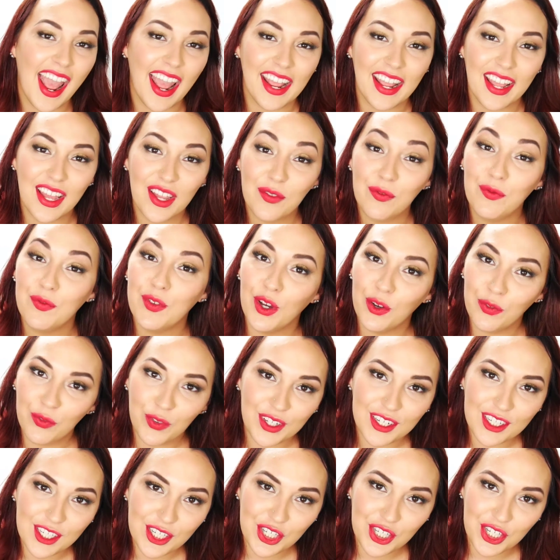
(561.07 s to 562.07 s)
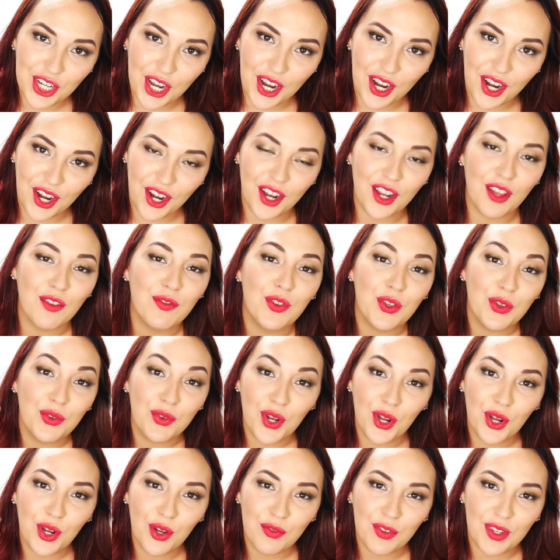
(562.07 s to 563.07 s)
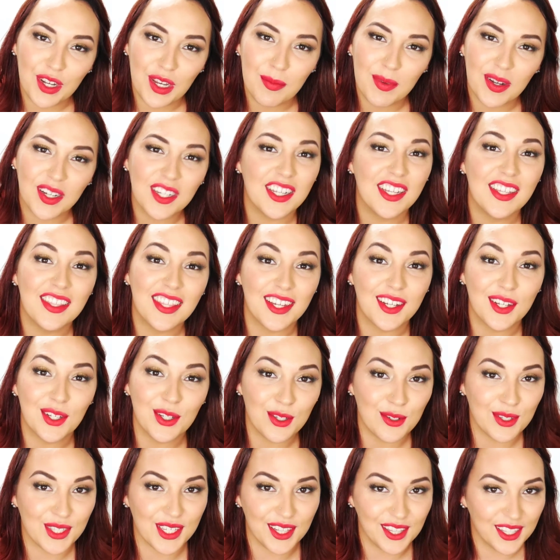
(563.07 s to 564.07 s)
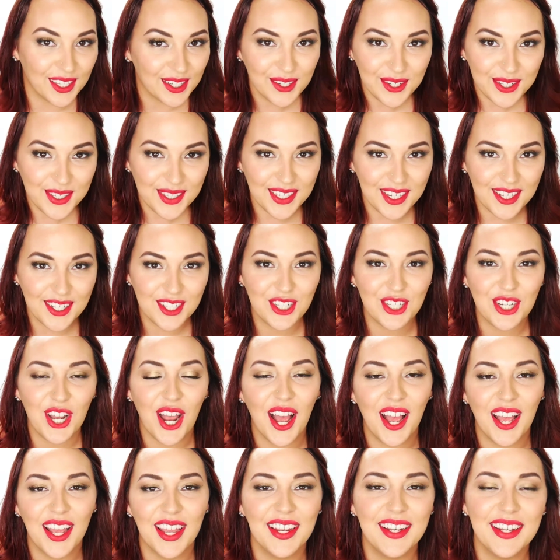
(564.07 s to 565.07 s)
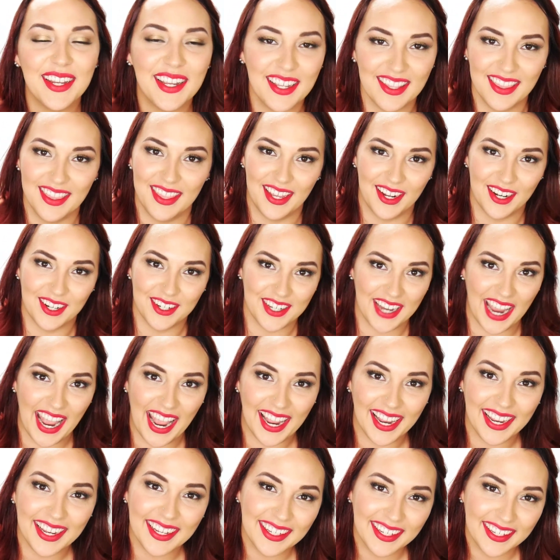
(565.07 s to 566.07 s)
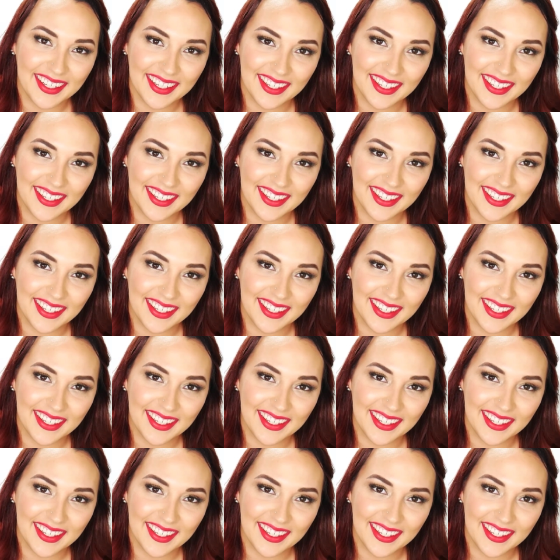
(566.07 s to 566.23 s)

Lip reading: And feel free to share if you know of anybody that could use a little sunshine in their day.